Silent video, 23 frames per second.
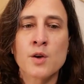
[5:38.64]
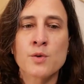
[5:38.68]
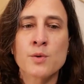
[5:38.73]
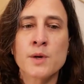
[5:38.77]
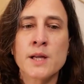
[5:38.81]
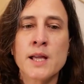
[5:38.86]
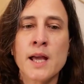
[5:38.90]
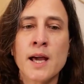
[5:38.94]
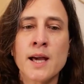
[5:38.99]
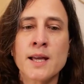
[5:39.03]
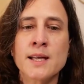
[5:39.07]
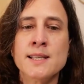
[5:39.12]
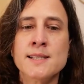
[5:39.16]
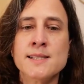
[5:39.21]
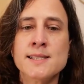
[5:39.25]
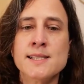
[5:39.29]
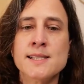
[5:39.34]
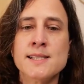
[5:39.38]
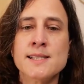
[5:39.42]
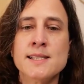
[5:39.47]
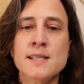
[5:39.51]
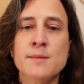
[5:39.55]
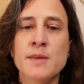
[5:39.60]
Regarding
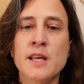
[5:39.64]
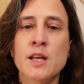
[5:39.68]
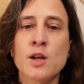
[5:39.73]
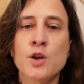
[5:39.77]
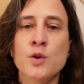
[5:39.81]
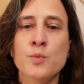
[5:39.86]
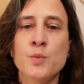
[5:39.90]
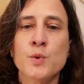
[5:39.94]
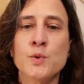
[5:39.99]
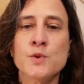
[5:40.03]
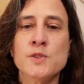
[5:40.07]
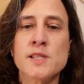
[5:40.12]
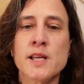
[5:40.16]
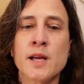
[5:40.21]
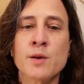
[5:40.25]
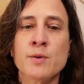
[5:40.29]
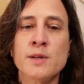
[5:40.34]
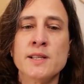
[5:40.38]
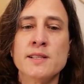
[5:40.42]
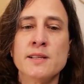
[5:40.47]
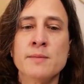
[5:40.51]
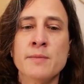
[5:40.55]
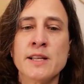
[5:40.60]
systemic lupus
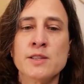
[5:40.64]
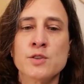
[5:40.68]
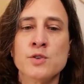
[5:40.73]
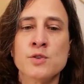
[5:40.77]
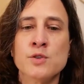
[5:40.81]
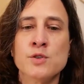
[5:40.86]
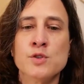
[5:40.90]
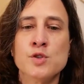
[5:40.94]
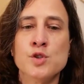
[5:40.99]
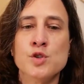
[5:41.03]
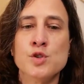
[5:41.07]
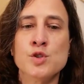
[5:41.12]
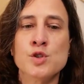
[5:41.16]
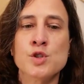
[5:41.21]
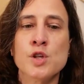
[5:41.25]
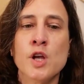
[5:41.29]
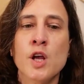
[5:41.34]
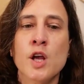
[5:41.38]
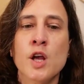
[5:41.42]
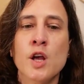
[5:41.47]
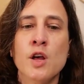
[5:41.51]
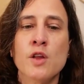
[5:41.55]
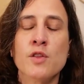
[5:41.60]
erythematosus,
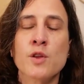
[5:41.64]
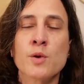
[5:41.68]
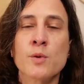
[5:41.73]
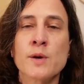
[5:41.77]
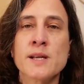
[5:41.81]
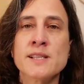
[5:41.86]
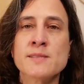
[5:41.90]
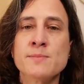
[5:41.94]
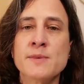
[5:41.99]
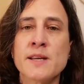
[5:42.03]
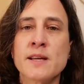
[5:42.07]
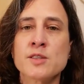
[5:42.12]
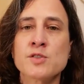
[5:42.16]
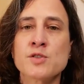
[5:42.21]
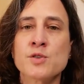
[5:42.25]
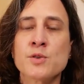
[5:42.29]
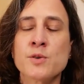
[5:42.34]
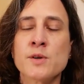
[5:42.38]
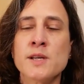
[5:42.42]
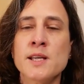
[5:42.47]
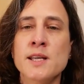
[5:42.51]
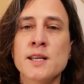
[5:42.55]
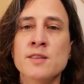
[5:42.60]
the
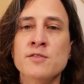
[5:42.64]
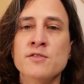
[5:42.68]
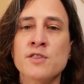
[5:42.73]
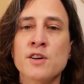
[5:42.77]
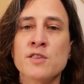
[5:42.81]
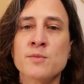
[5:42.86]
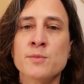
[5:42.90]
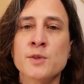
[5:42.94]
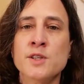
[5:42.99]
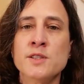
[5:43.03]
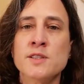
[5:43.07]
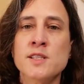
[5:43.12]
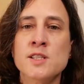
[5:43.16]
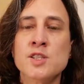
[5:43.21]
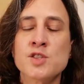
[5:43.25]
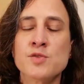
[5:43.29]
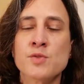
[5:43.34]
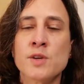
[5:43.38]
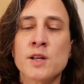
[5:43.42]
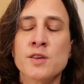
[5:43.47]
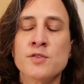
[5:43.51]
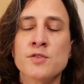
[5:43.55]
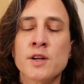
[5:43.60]
respiratory involvement in
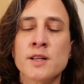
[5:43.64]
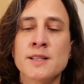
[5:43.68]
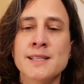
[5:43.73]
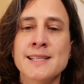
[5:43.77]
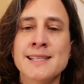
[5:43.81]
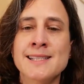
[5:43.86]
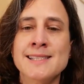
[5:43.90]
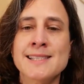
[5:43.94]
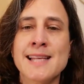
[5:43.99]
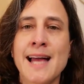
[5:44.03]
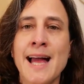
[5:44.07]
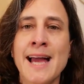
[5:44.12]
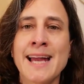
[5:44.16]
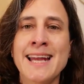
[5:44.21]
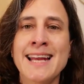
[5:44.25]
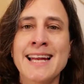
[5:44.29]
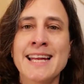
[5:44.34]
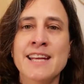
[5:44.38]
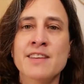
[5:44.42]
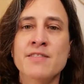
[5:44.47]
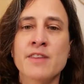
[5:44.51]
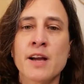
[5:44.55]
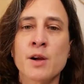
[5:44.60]
children is
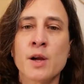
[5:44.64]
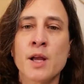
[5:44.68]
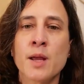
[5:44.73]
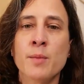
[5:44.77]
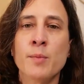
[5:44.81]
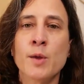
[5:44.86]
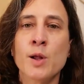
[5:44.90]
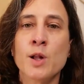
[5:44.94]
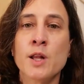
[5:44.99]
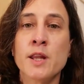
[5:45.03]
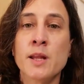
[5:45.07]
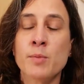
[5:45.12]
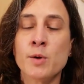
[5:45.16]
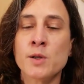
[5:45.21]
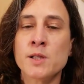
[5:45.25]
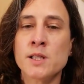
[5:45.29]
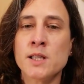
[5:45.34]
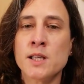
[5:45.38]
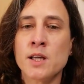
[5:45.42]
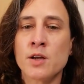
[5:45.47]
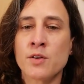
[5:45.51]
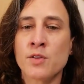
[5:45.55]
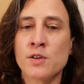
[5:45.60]
highly variable
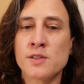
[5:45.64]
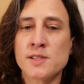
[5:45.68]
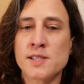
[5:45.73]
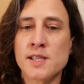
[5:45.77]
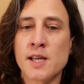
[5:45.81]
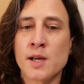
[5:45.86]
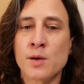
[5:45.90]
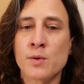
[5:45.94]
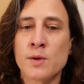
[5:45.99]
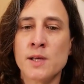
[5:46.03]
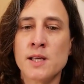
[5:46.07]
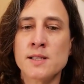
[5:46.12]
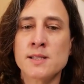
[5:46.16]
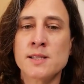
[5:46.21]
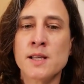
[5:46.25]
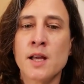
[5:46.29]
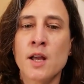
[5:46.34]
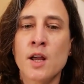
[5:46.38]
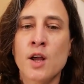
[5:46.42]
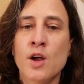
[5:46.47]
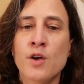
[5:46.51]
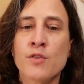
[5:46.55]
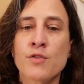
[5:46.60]
depending on the series,
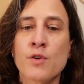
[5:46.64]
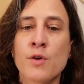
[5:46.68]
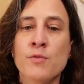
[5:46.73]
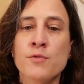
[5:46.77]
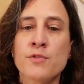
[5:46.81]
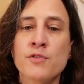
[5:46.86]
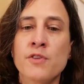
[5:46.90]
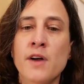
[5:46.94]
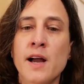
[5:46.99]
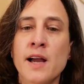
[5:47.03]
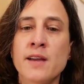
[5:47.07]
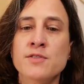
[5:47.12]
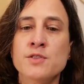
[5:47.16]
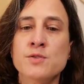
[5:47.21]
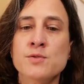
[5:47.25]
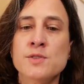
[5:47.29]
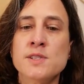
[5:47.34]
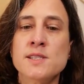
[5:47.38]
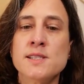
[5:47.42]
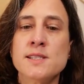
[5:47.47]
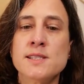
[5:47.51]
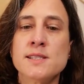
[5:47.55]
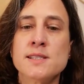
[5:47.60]
from 5
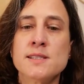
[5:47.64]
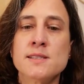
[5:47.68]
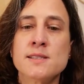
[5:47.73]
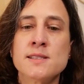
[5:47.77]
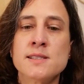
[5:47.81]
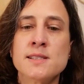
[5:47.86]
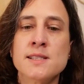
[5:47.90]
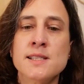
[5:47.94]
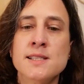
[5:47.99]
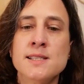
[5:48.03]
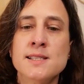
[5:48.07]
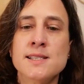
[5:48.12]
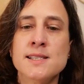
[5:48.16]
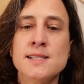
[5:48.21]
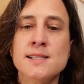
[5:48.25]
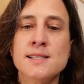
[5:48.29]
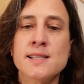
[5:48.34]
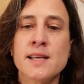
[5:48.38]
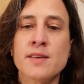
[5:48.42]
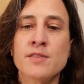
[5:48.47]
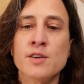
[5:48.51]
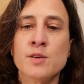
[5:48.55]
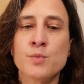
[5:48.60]
to
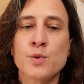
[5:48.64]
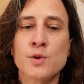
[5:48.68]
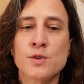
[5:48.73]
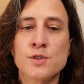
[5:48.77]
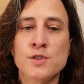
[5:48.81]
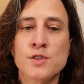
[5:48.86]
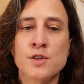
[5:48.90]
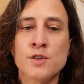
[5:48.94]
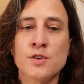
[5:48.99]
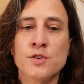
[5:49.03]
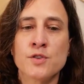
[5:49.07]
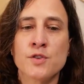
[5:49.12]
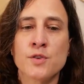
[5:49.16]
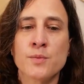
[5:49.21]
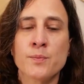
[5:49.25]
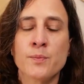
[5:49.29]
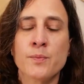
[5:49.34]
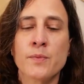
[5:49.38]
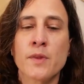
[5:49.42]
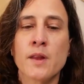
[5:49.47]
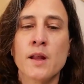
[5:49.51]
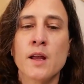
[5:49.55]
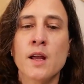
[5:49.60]
67%.
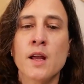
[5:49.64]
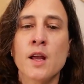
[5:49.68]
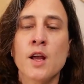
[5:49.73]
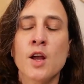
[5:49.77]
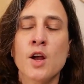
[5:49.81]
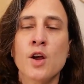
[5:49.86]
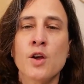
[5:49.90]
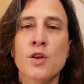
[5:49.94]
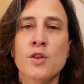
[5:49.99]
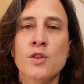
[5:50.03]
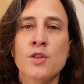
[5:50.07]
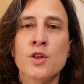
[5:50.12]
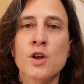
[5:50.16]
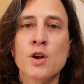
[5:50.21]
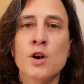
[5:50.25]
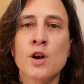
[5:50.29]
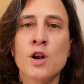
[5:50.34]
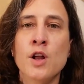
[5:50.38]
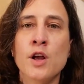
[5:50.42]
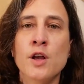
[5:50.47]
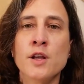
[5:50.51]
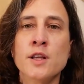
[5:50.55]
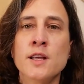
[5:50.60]
The
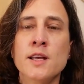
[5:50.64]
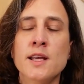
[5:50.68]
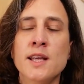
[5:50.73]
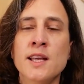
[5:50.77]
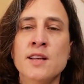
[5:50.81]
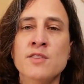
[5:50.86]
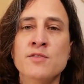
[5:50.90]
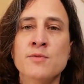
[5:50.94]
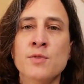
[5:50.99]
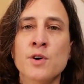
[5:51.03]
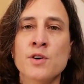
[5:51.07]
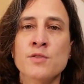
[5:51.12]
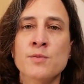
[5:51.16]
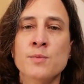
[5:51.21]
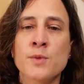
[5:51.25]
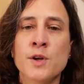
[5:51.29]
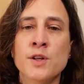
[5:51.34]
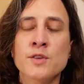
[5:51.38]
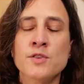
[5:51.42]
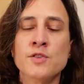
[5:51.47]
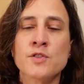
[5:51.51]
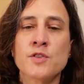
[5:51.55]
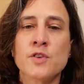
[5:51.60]
lung
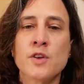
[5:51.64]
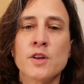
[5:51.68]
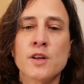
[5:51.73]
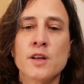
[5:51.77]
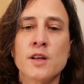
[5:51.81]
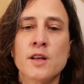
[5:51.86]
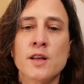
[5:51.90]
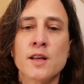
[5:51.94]
involvement